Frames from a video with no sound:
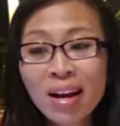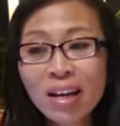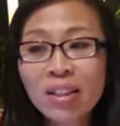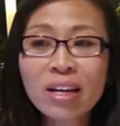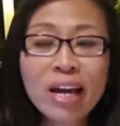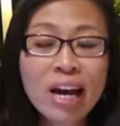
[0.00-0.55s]

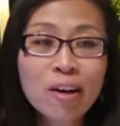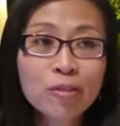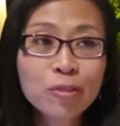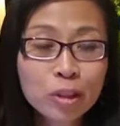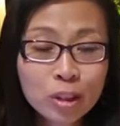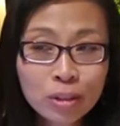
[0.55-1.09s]
And then
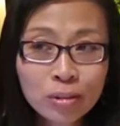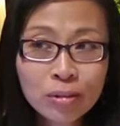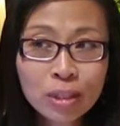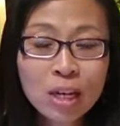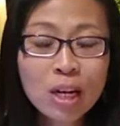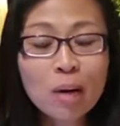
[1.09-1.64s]
after,
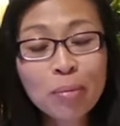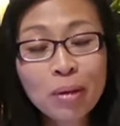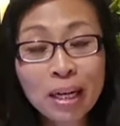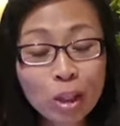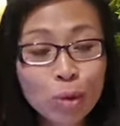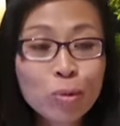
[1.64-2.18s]

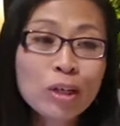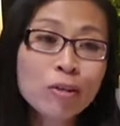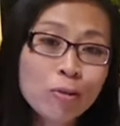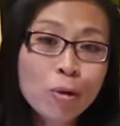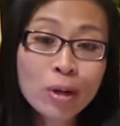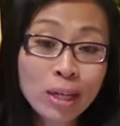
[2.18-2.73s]
applying 3 to
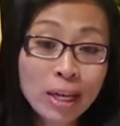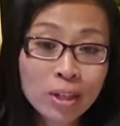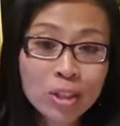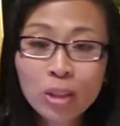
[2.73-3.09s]
4 layers.